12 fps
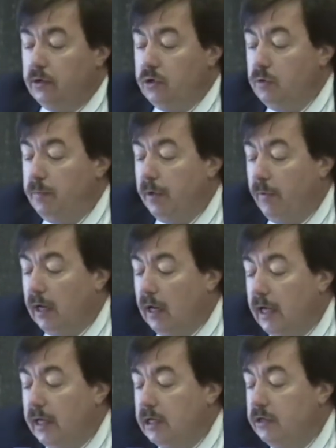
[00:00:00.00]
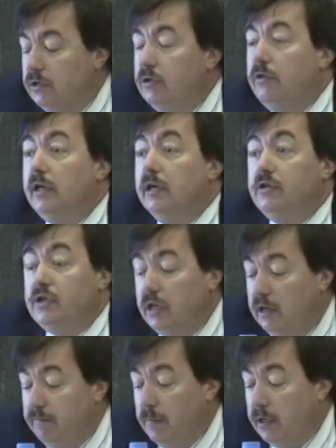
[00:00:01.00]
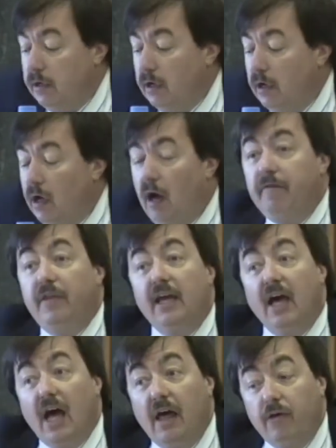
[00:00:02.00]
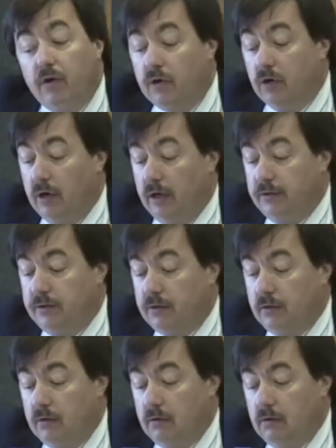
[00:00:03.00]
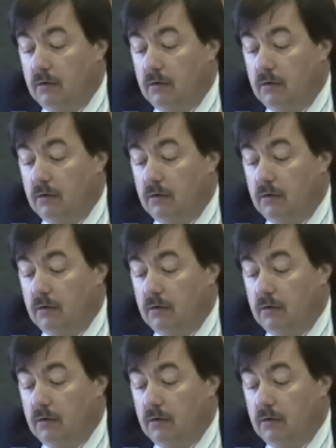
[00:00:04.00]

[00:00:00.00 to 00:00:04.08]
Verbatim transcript: to be related to the achievement of the other goods?